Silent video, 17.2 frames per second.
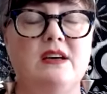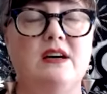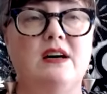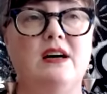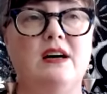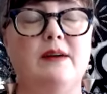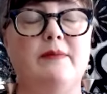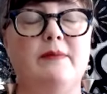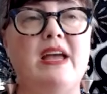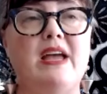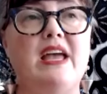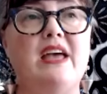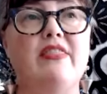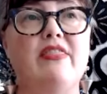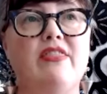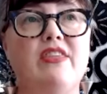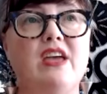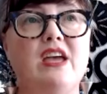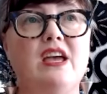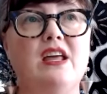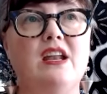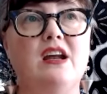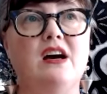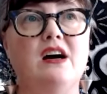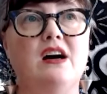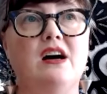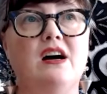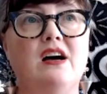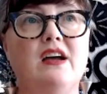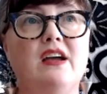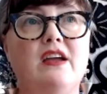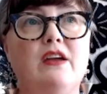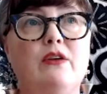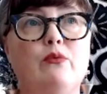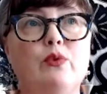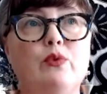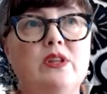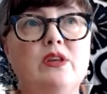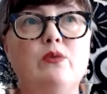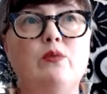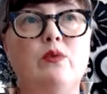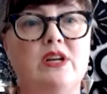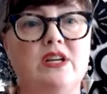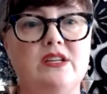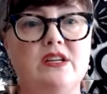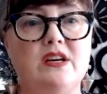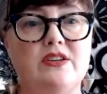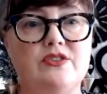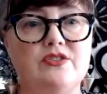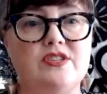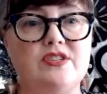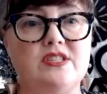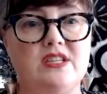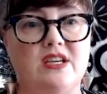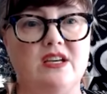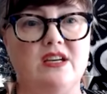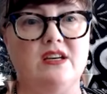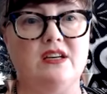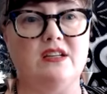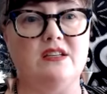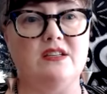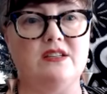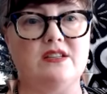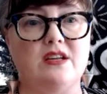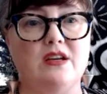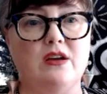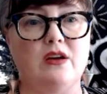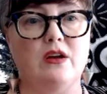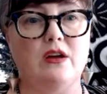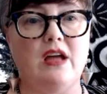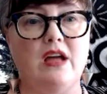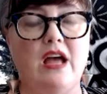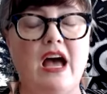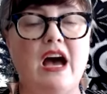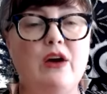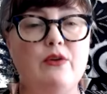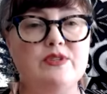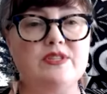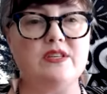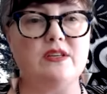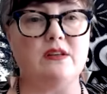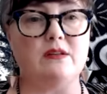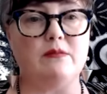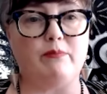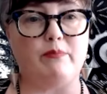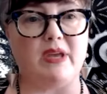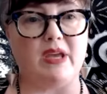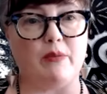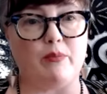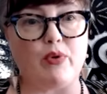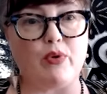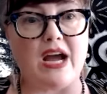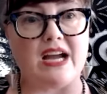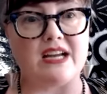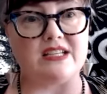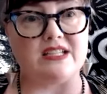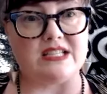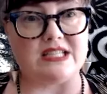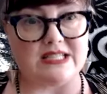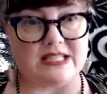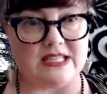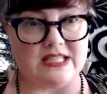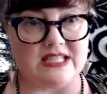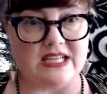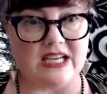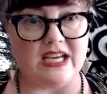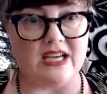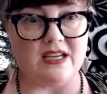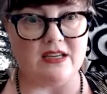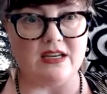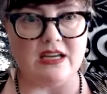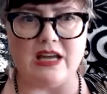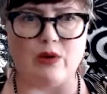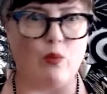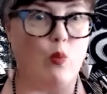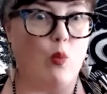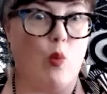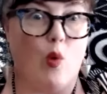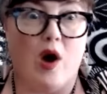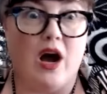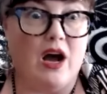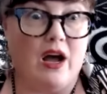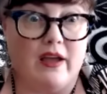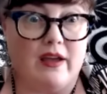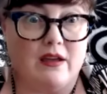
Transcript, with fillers: Um, and then I really wanted to understand how is it being practiced today and why?